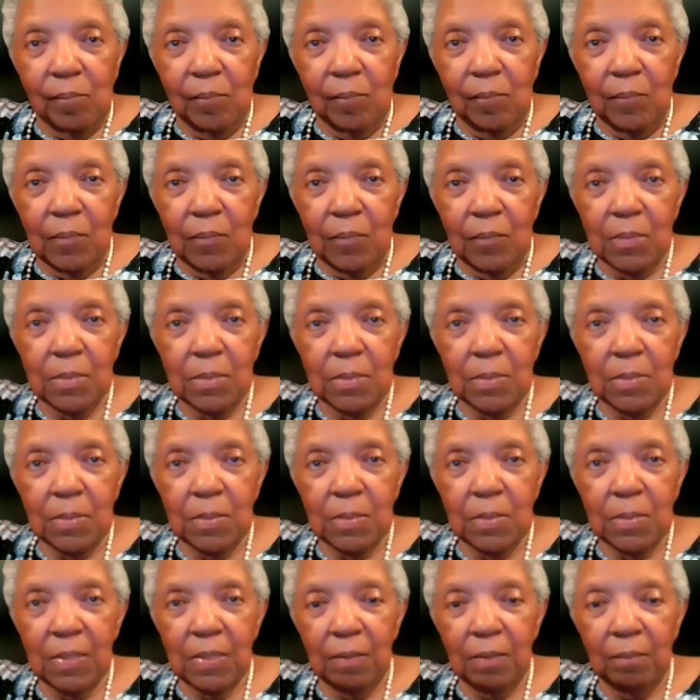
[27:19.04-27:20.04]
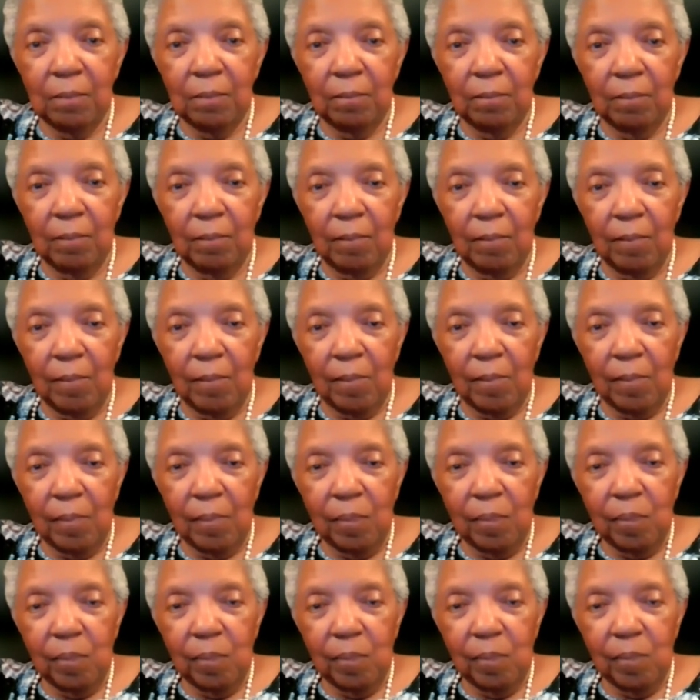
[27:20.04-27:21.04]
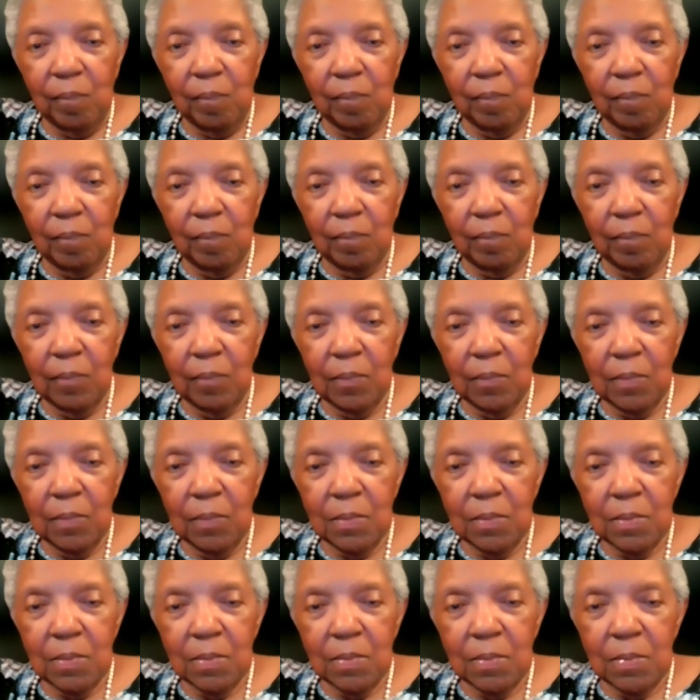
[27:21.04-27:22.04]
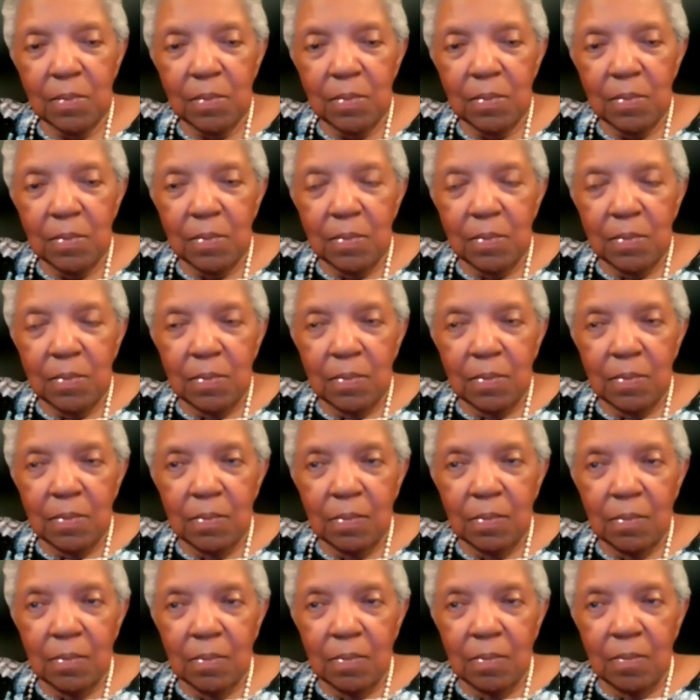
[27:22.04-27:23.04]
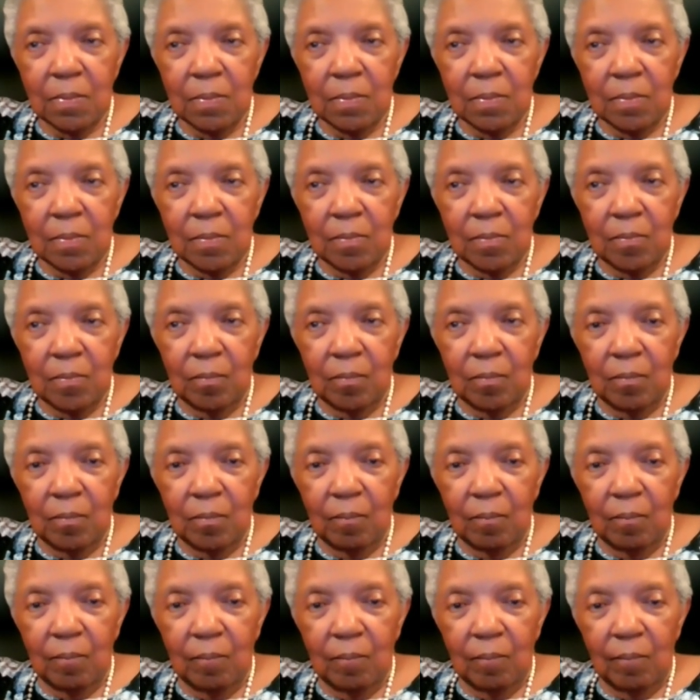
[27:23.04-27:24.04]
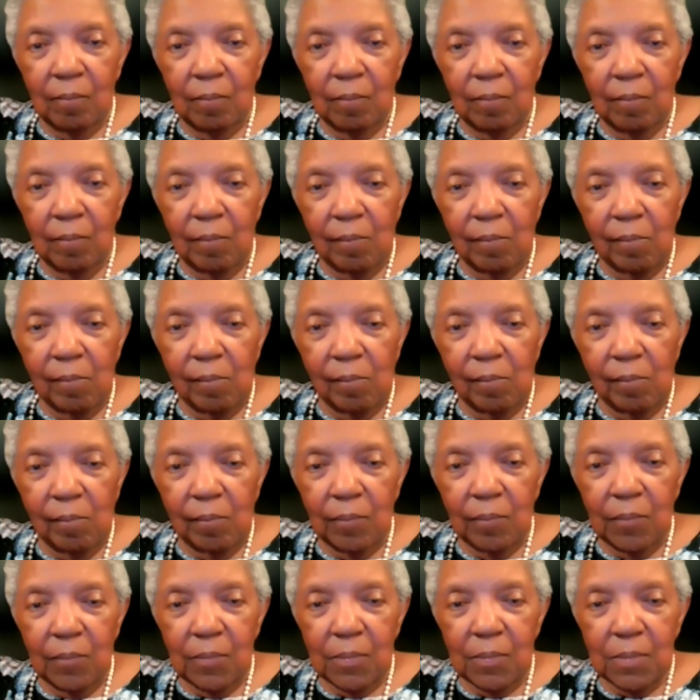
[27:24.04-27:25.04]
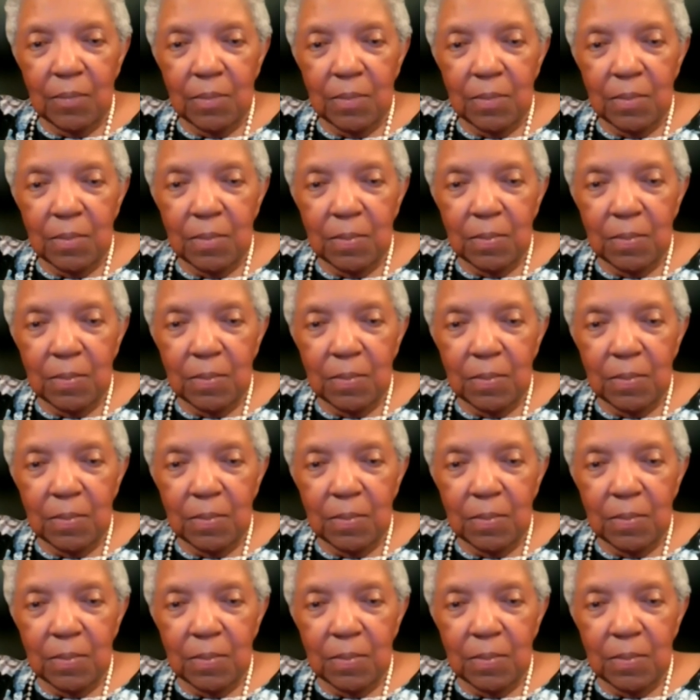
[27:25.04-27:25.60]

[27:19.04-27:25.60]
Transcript: This person isn't speaking.